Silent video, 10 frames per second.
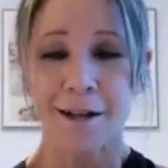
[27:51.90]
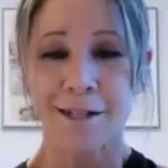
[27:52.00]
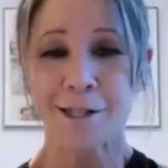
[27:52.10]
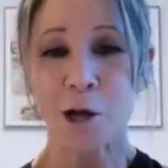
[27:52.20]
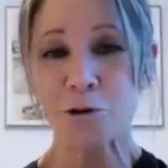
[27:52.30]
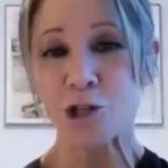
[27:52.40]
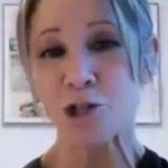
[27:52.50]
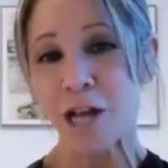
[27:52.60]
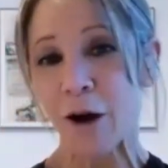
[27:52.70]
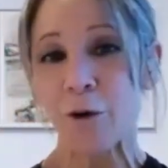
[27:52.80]
so
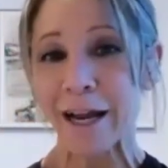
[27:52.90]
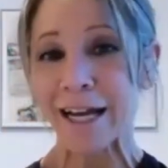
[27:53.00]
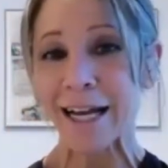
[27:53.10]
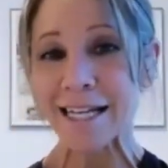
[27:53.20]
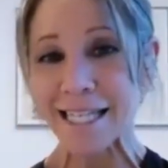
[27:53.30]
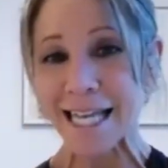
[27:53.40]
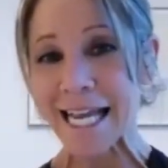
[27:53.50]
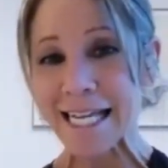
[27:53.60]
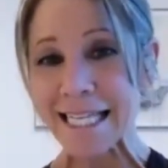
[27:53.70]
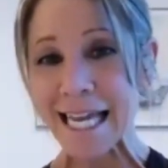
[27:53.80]
sharing is
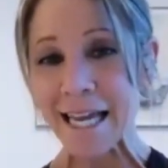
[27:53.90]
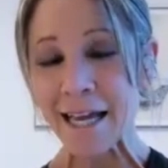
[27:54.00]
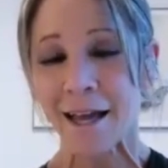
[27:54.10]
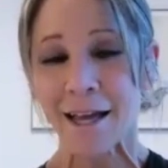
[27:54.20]
easy.